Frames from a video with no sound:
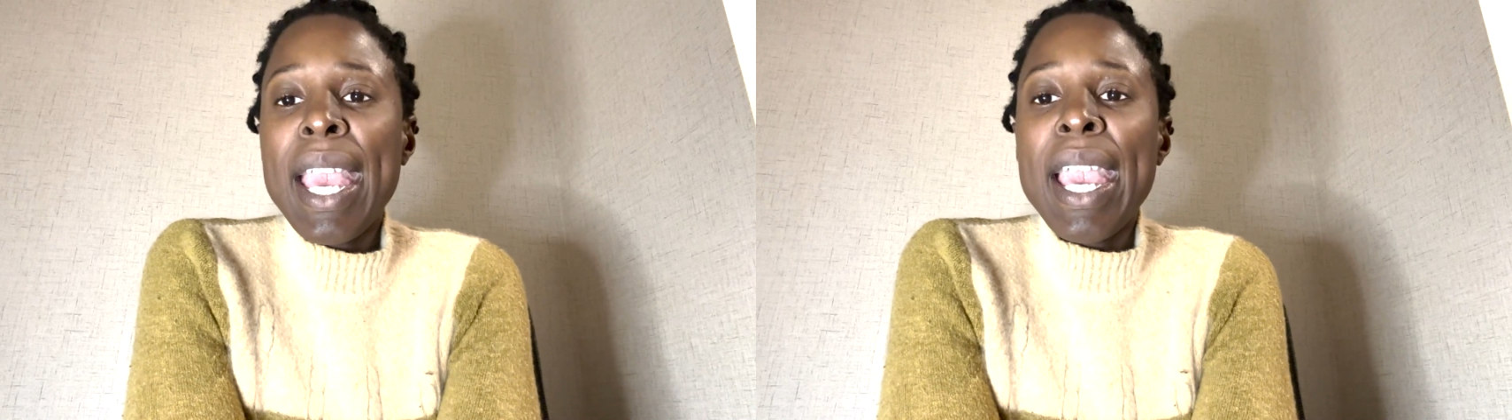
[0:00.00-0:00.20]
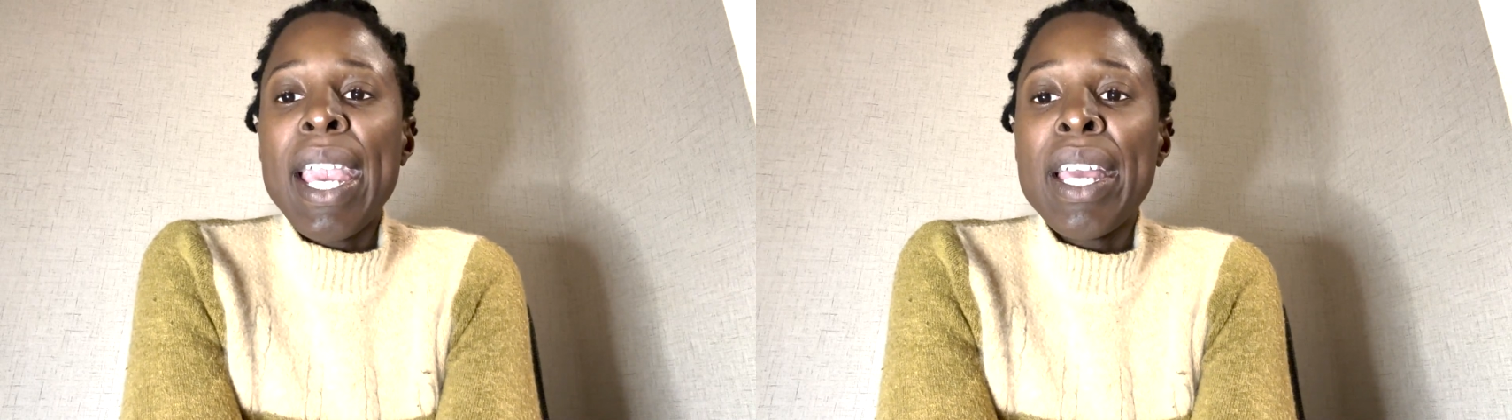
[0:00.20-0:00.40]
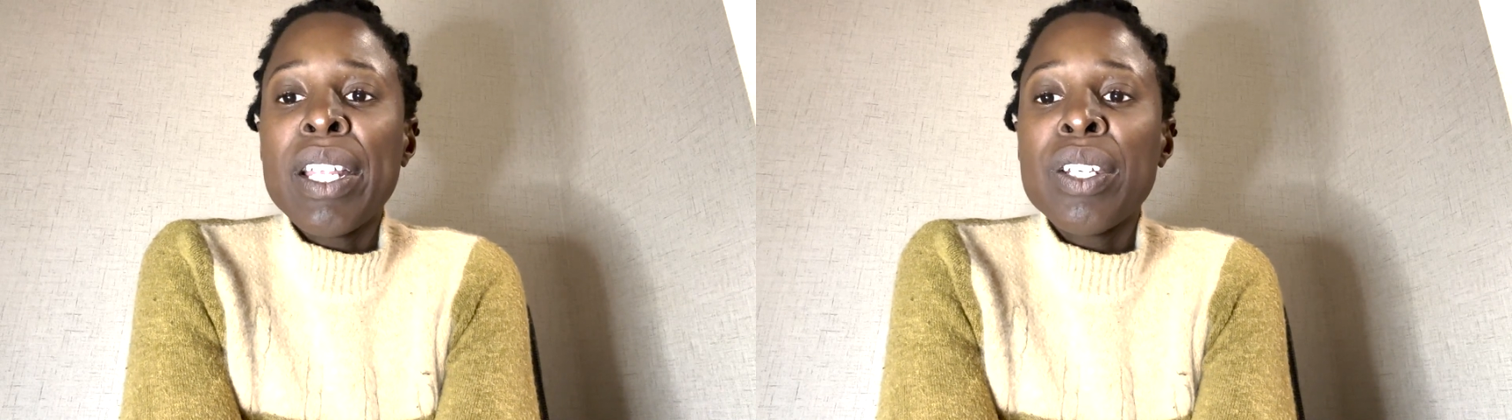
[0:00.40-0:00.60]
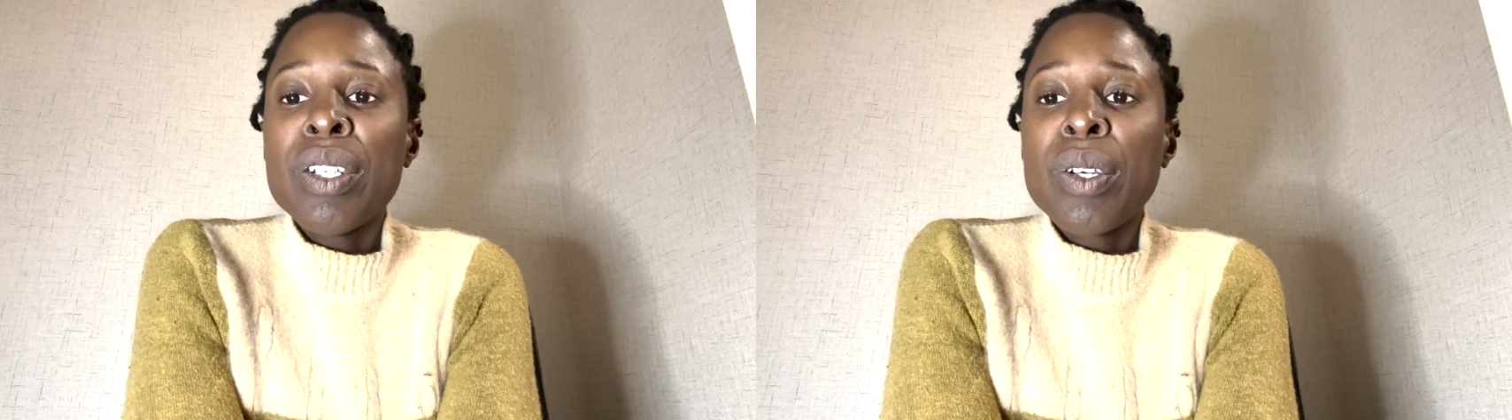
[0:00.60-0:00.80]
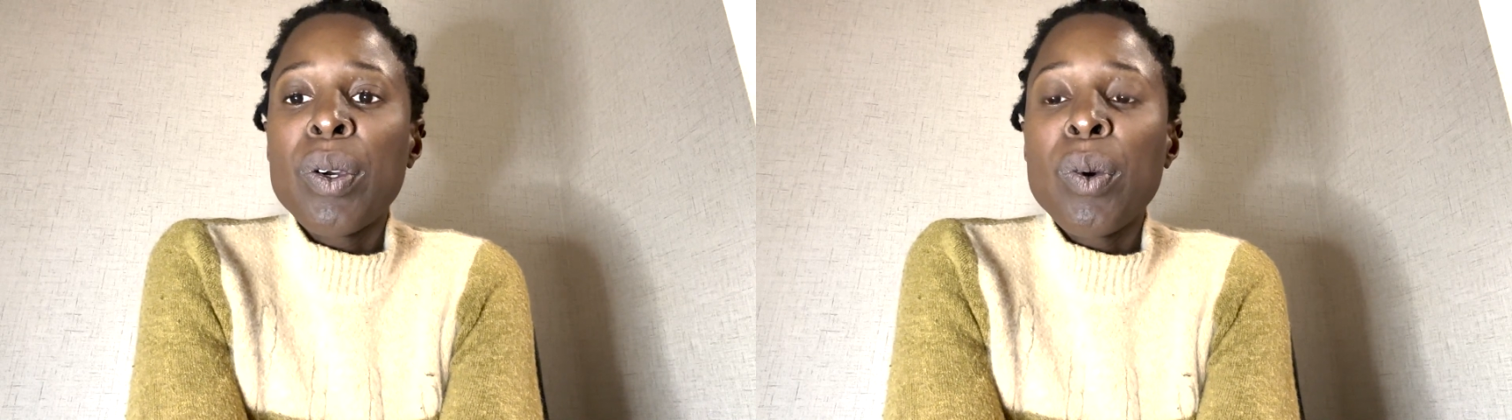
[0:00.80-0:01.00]

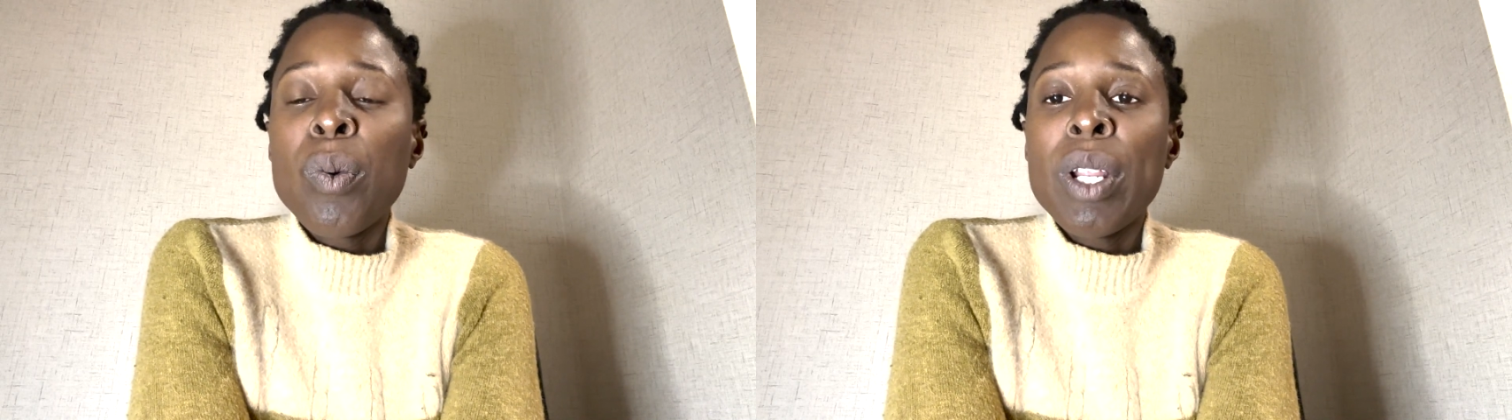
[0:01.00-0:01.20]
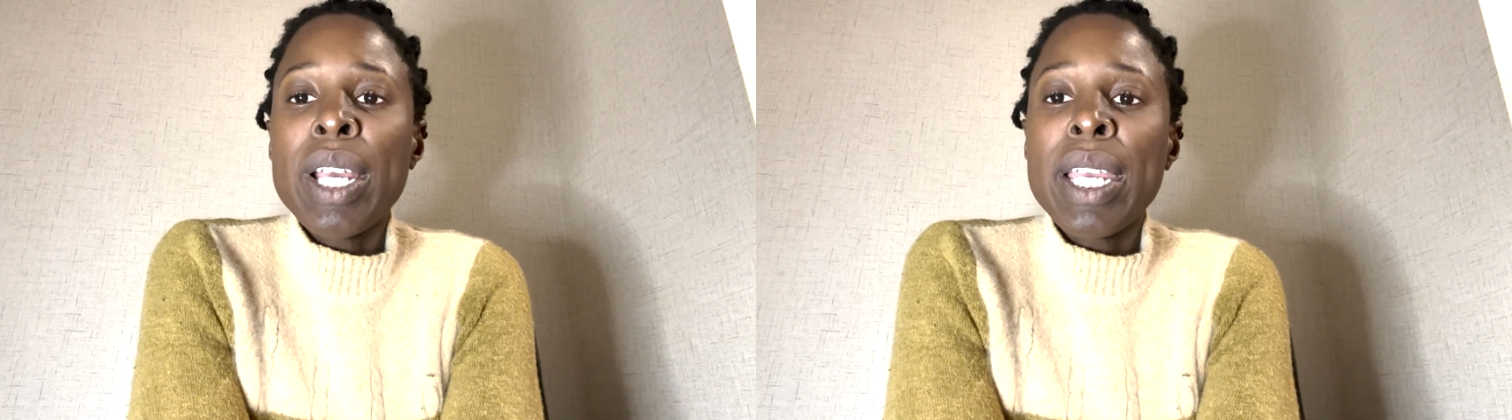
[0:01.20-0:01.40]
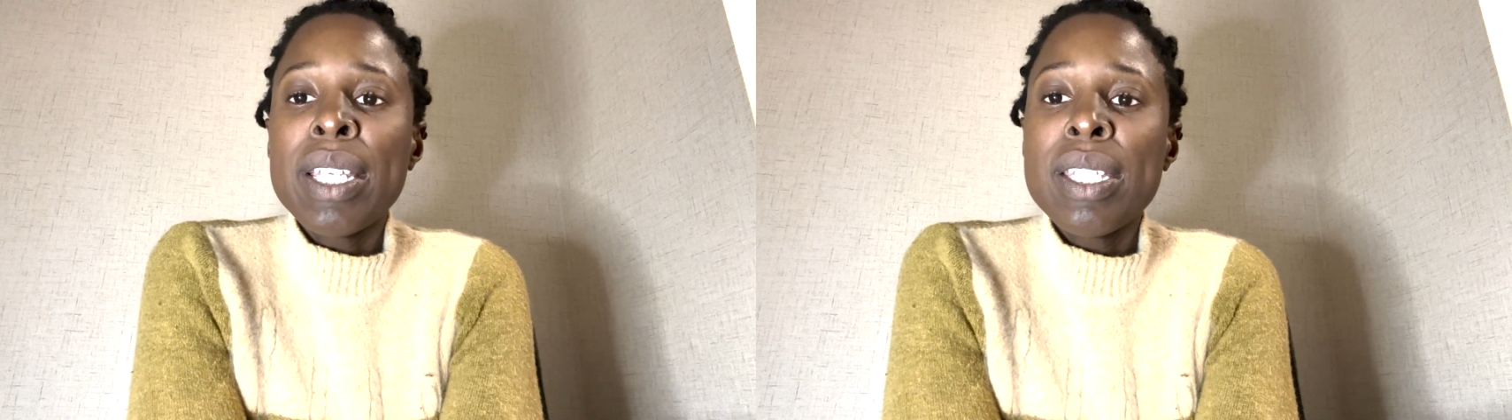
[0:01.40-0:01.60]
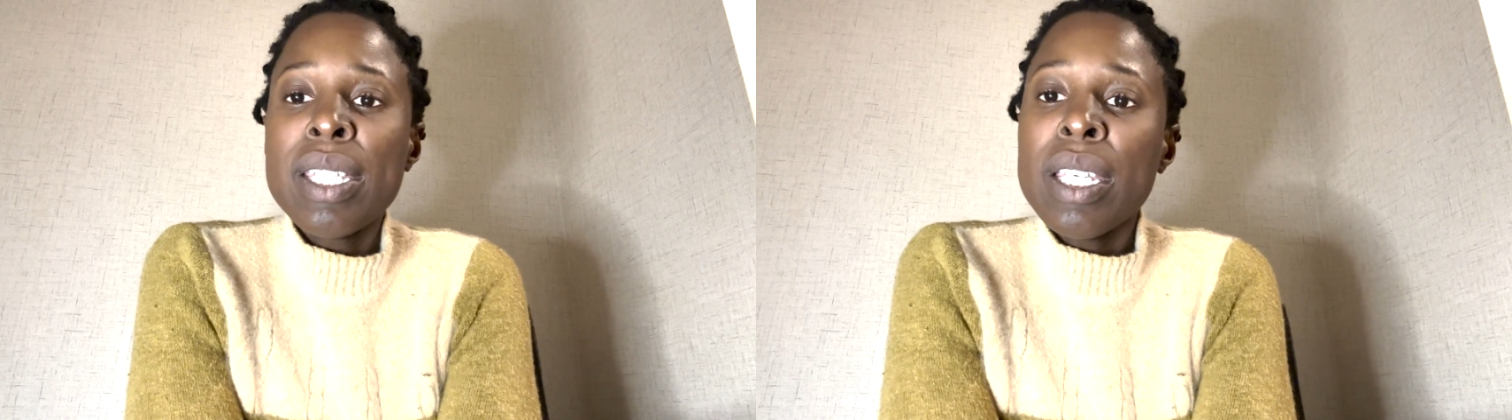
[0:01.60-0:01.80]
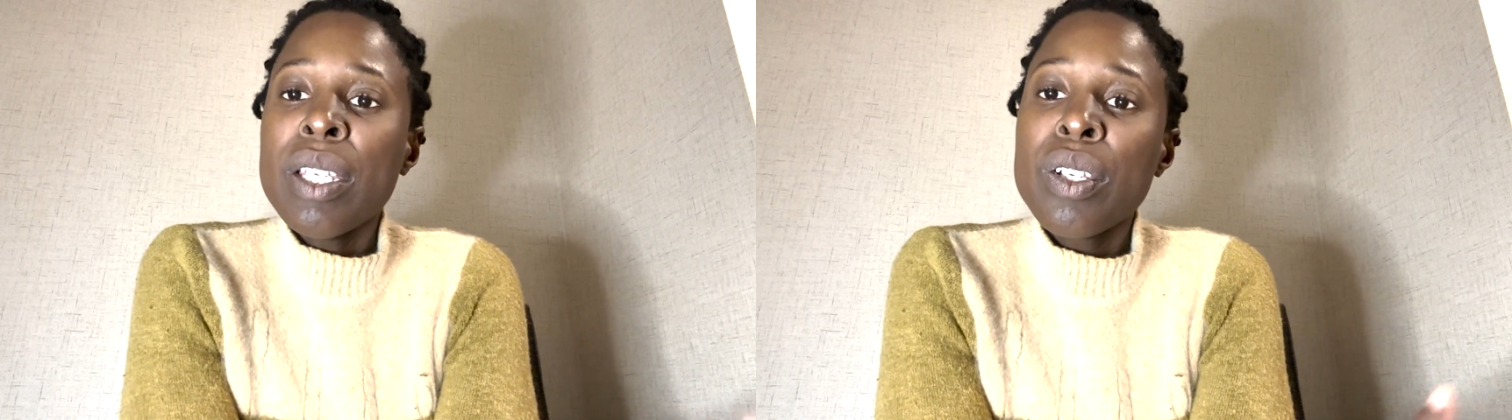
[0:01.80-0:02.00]
And when I
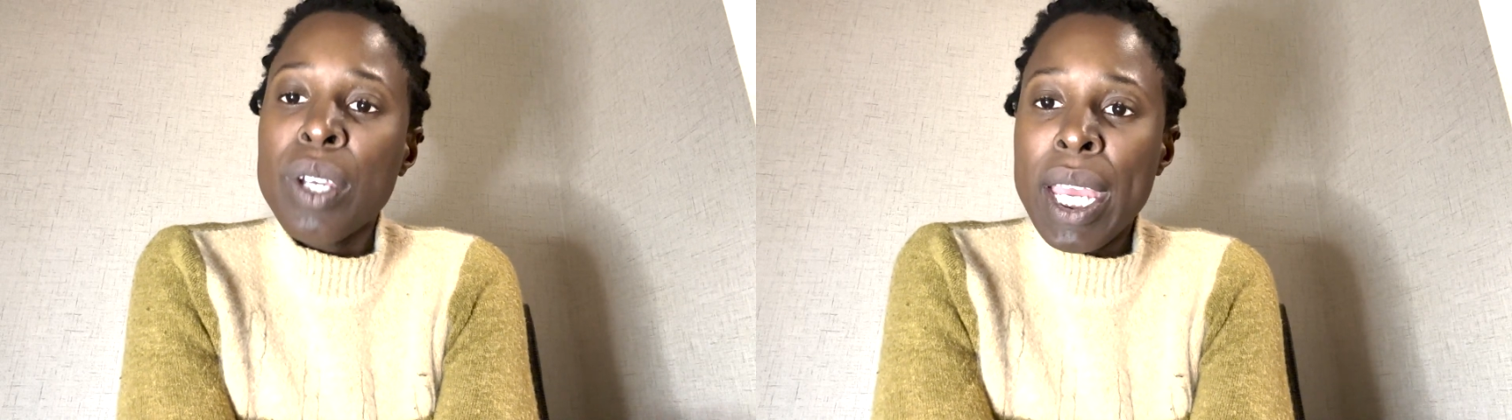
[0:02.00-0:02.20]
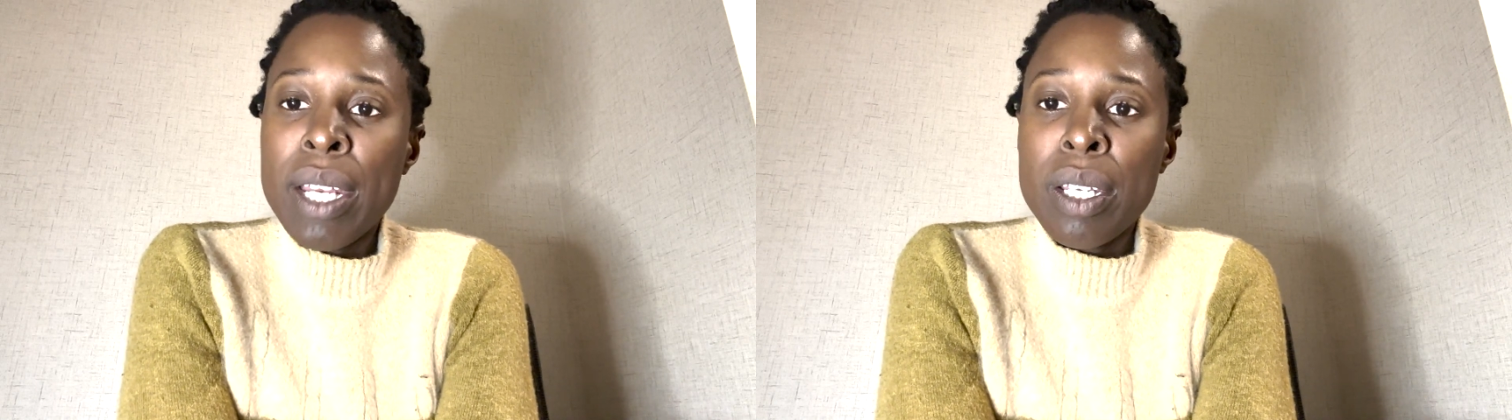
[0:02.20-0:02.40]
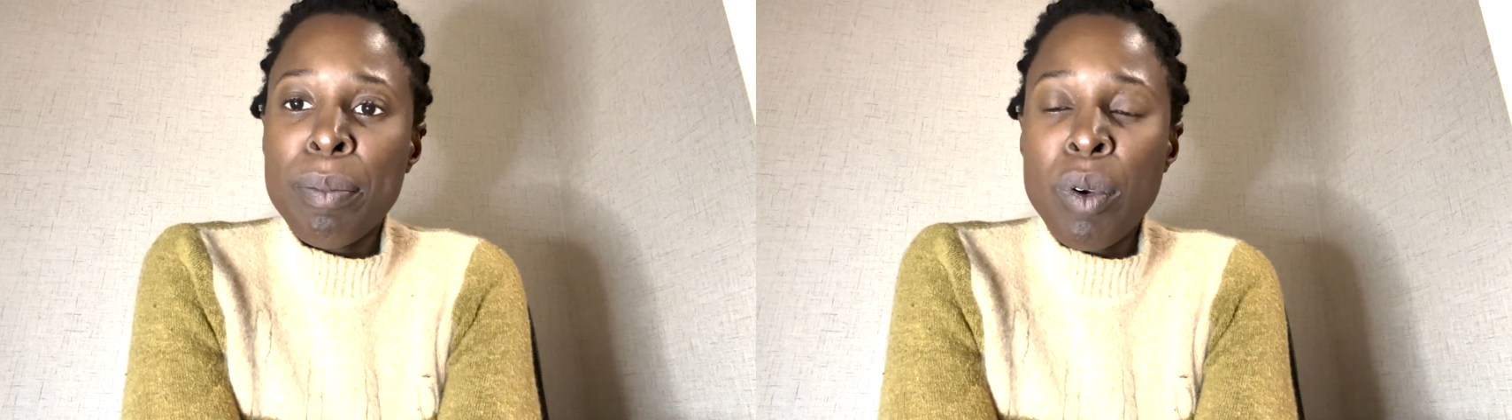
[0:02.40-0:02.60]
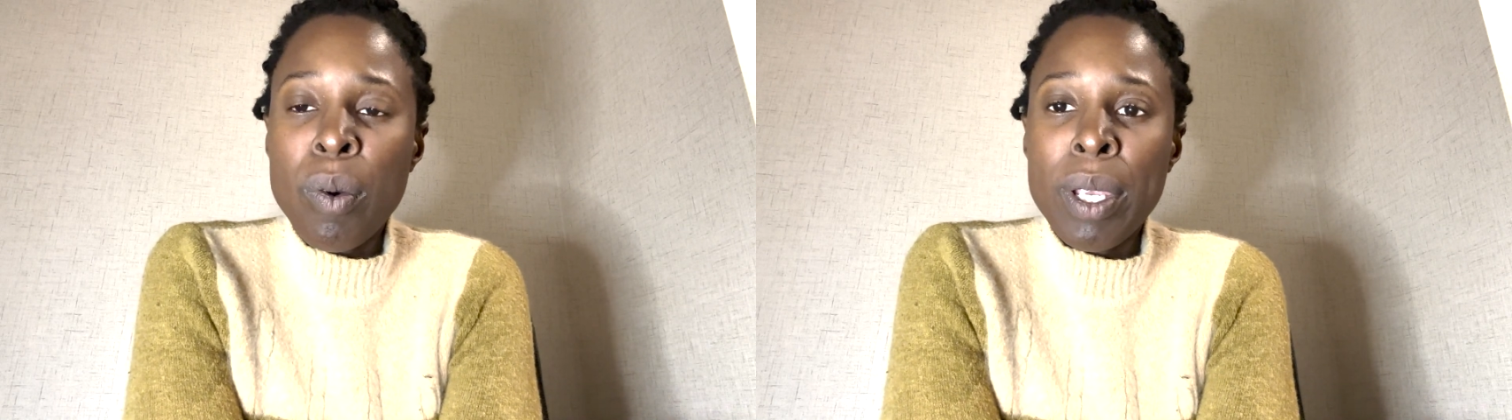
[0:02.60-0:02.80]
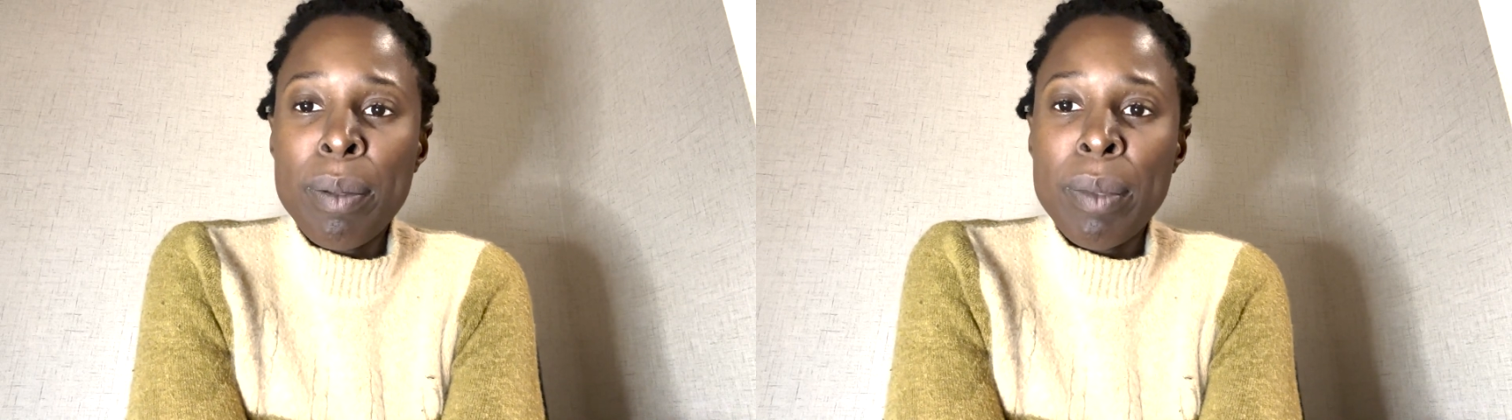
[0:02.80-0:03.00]
did end up
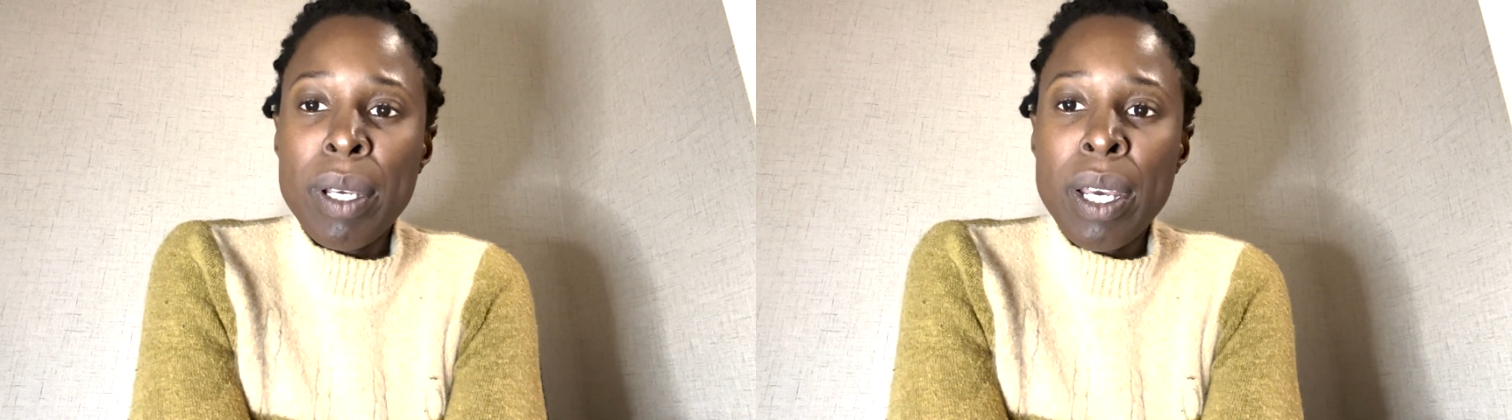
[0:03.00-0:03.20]
going